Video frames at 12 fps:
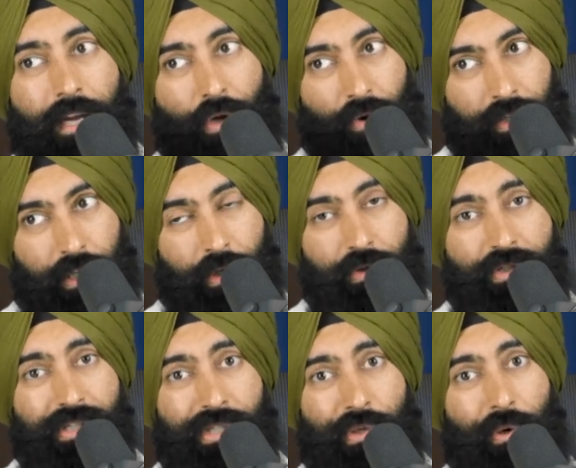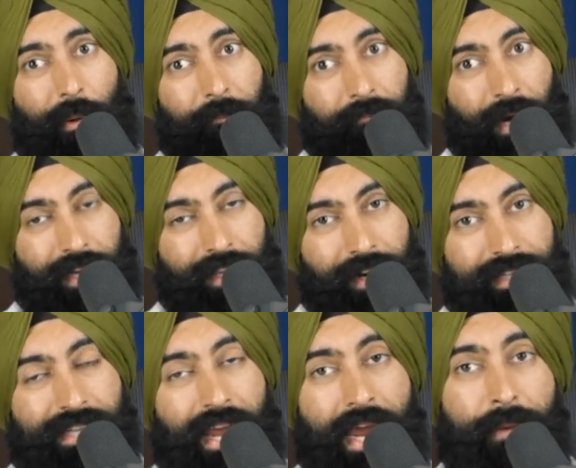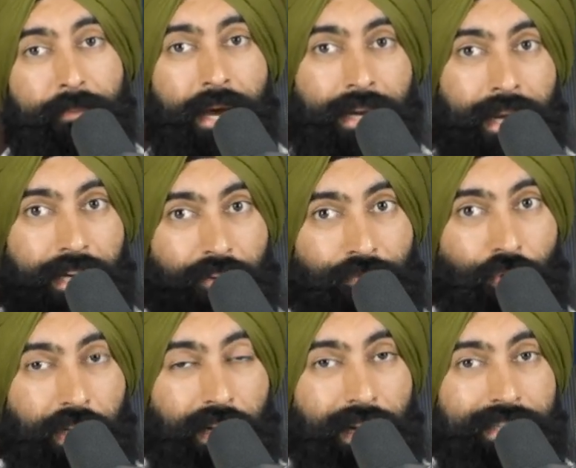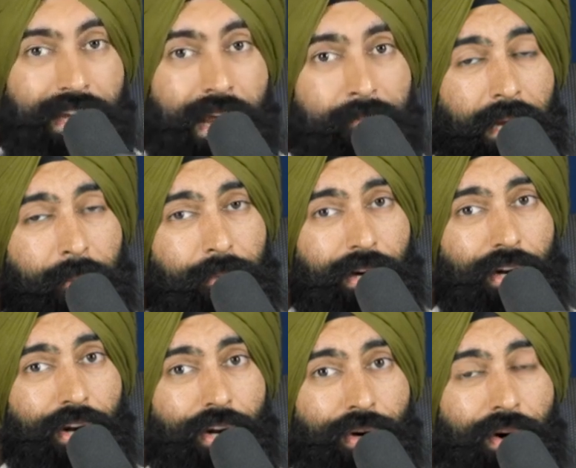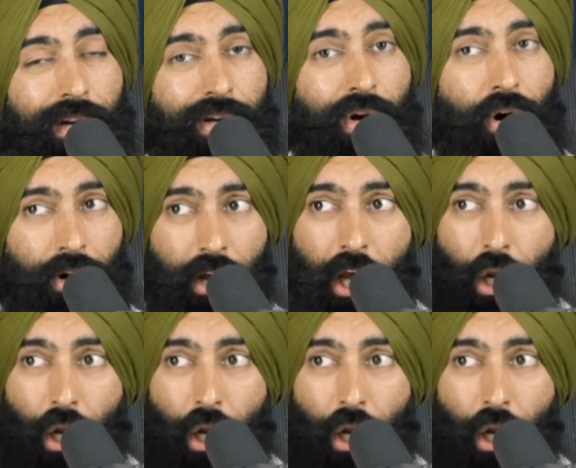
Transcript: Go to the Gucci store, buy the nice handbag. Can't afford the nice handbag, put it on your credit card.